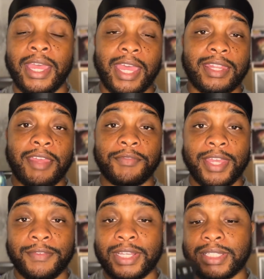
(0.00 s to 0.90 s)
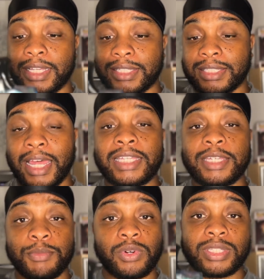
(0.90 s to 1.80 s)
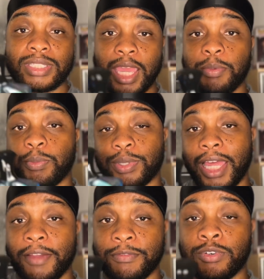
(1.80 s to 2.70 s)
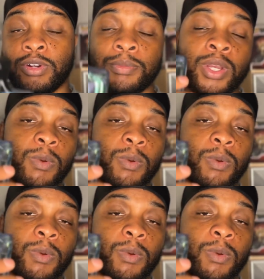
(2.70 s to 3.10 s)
and they've given us a slightly more stable platform